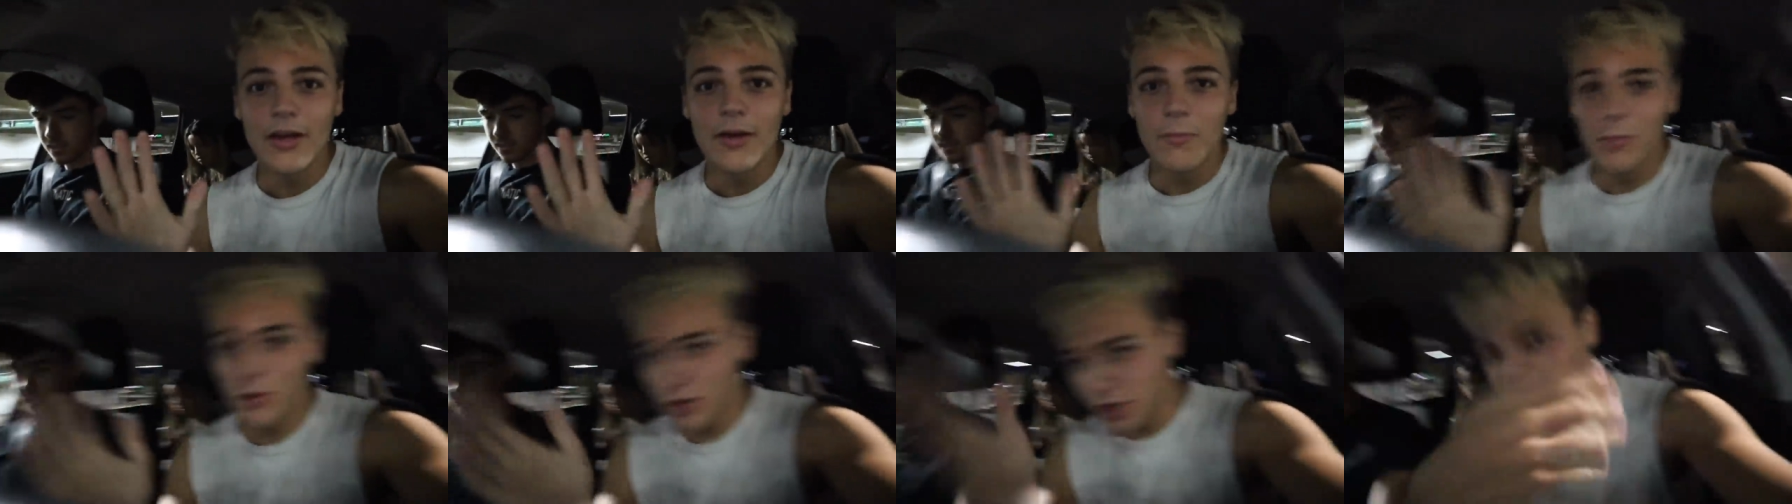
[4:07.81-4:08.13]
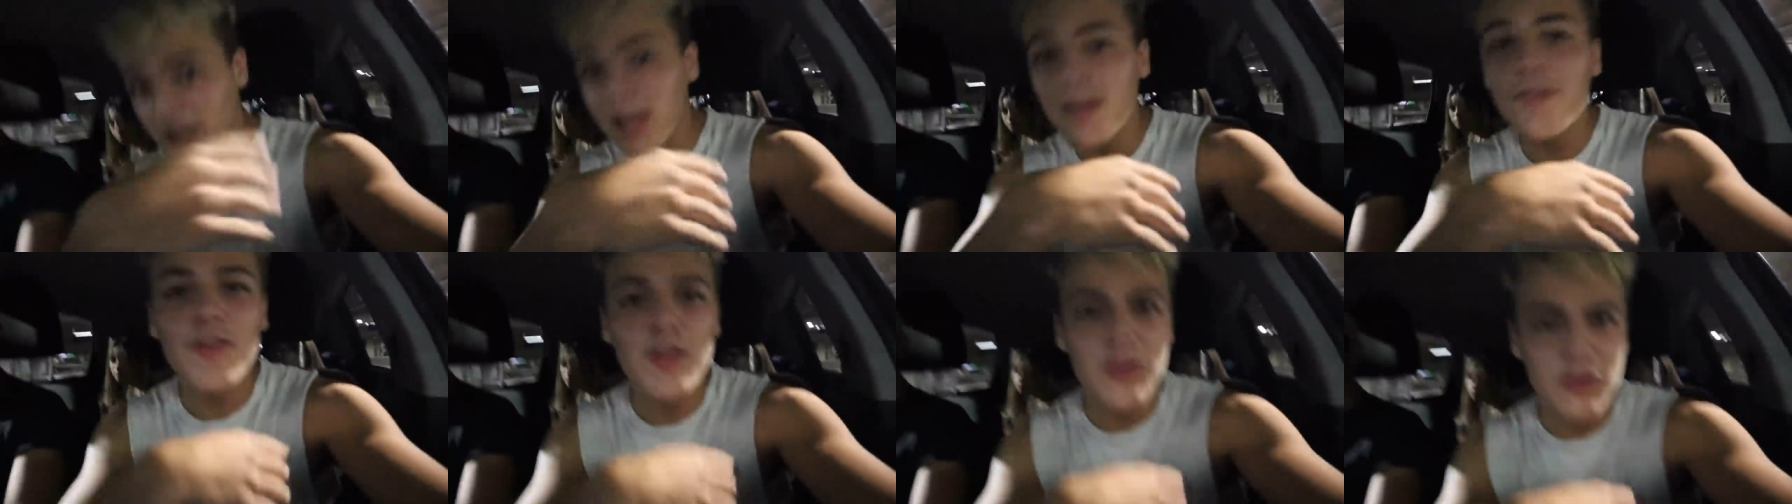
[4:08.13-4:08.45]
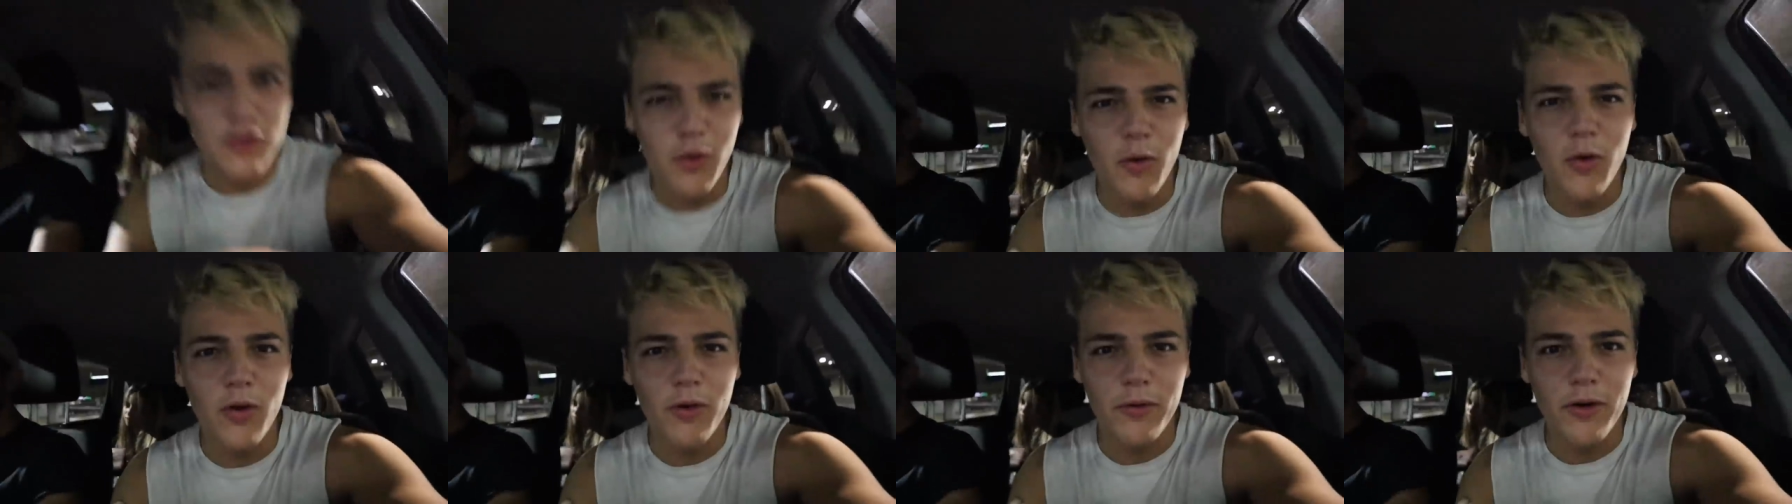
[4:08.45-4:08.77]
We're gonna give you a
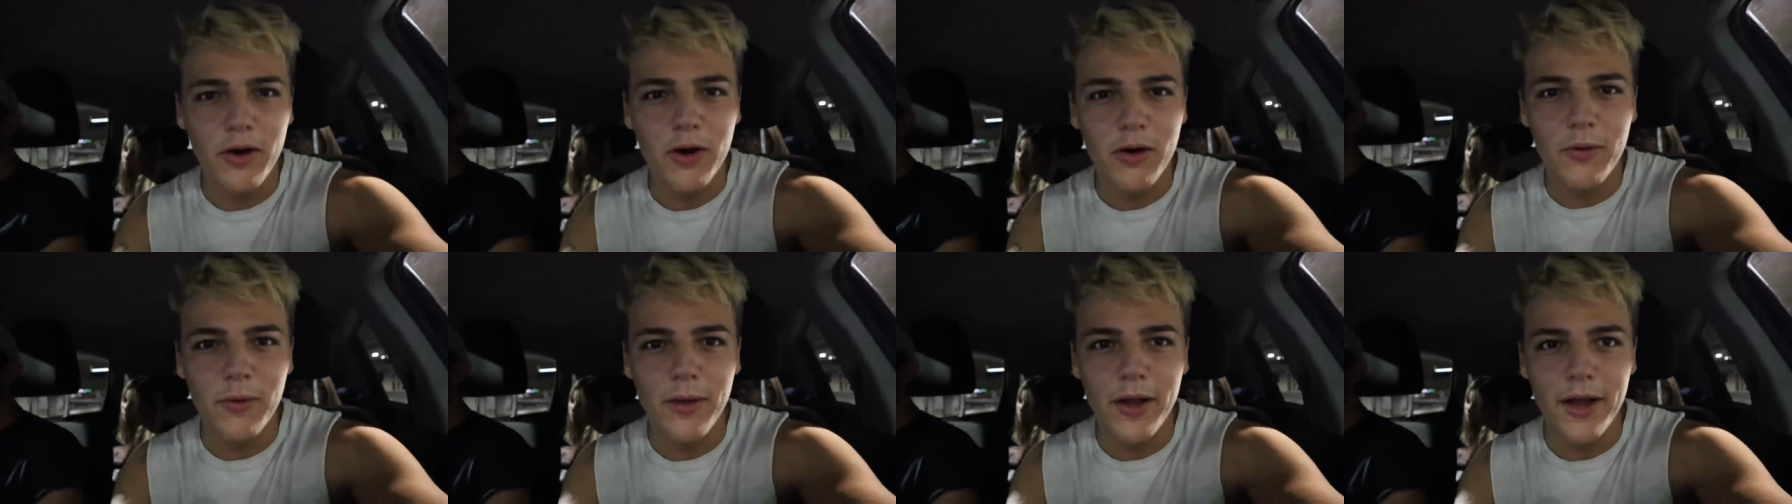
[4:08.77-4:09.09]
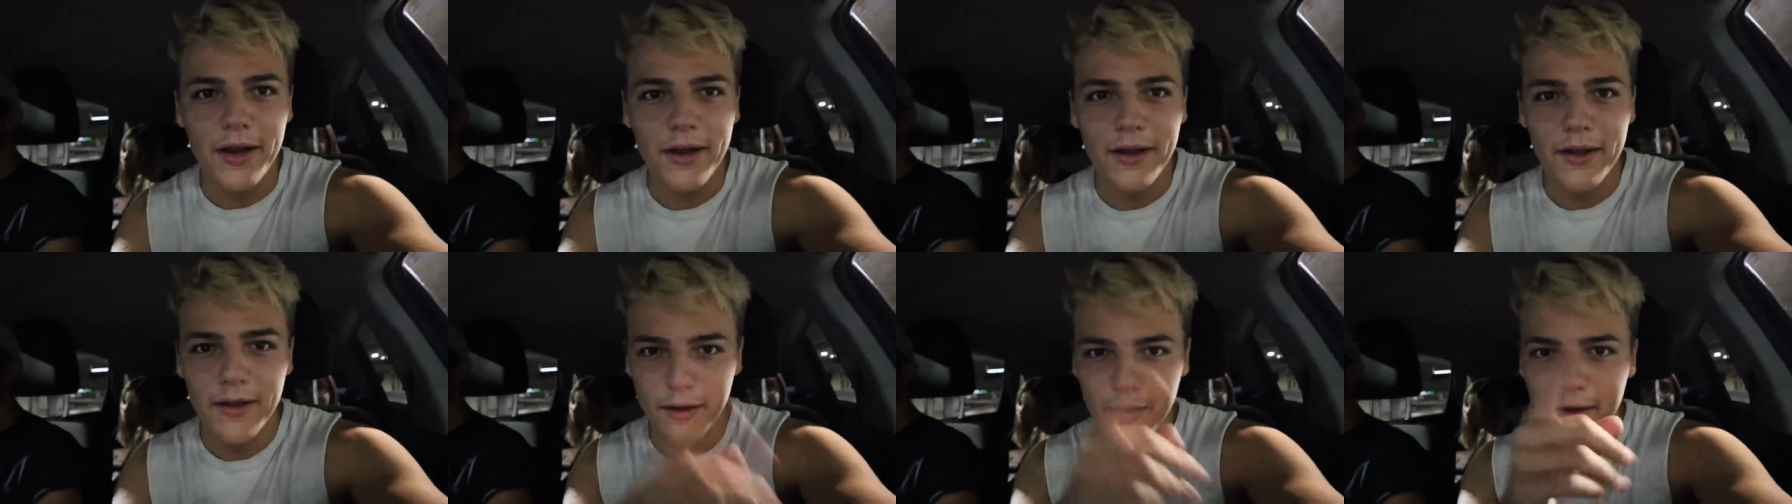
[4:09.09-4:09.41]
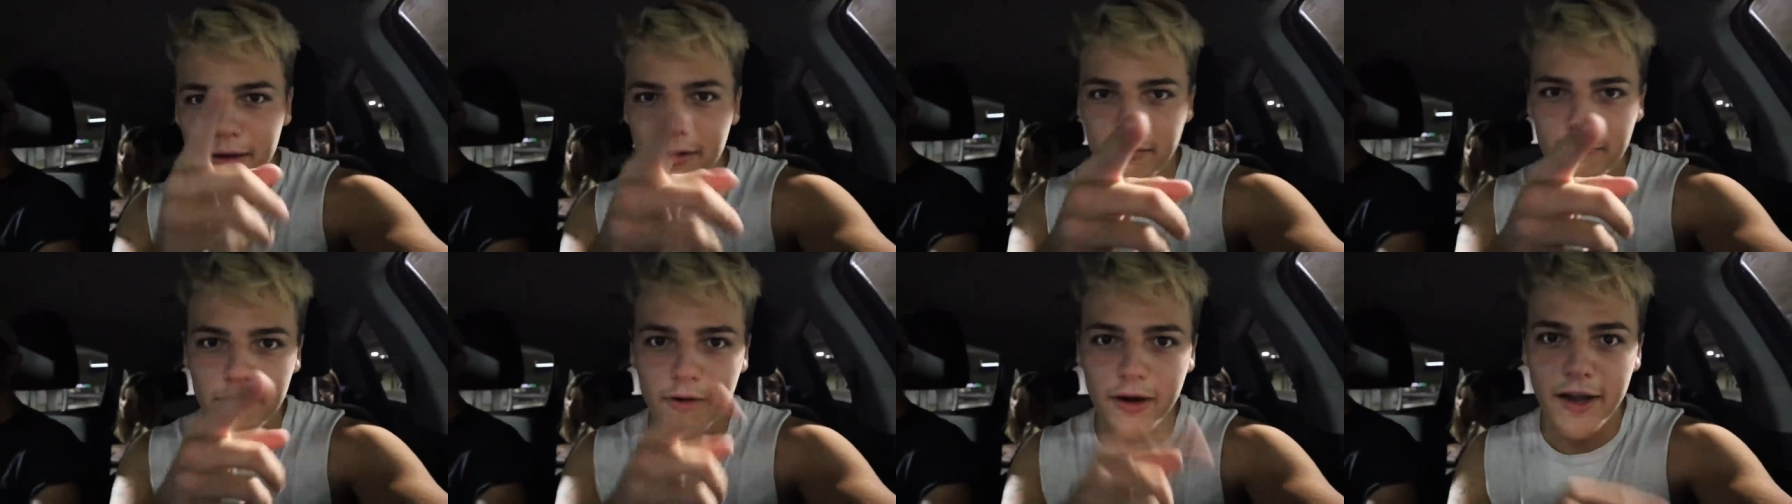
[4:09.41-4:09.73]
tour real quick
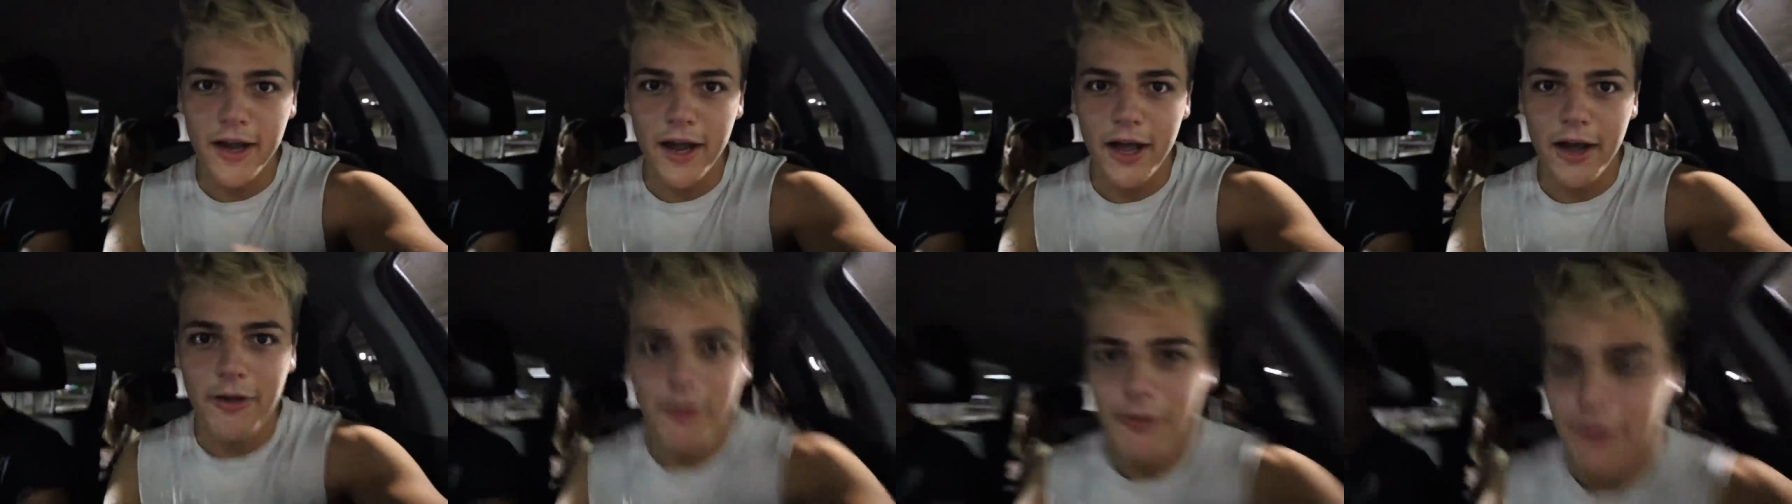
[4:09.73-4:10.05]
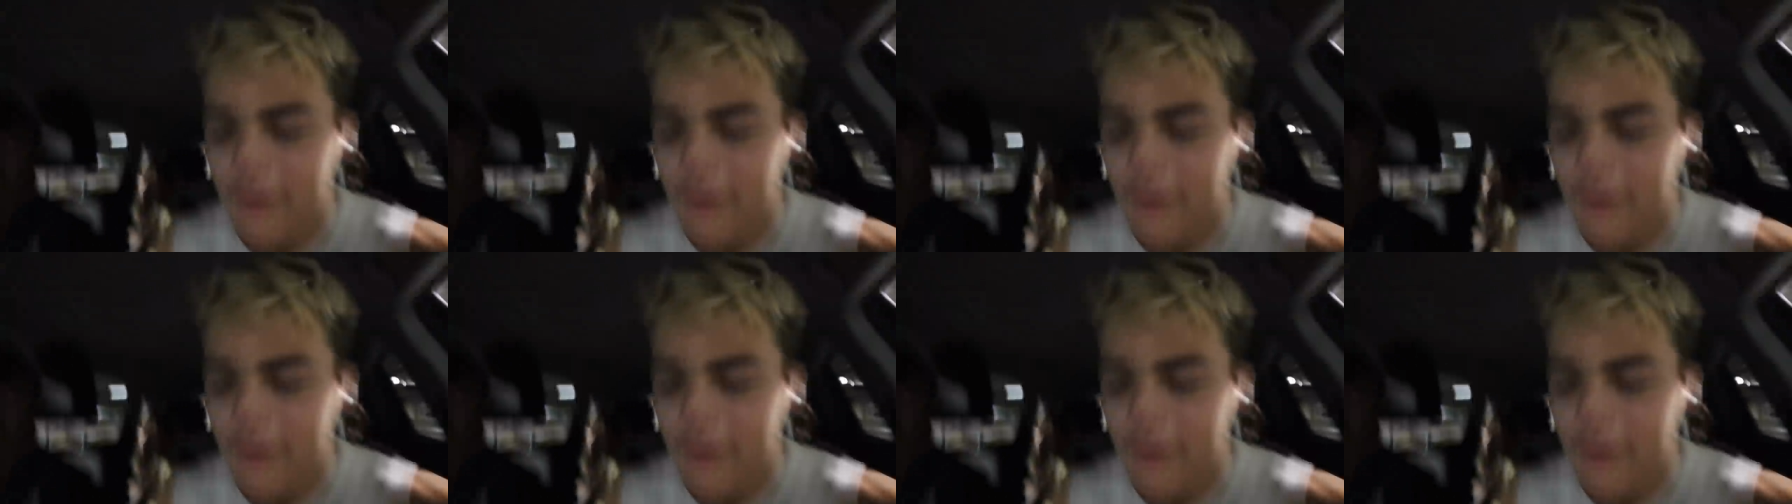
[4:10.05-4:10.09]
right now.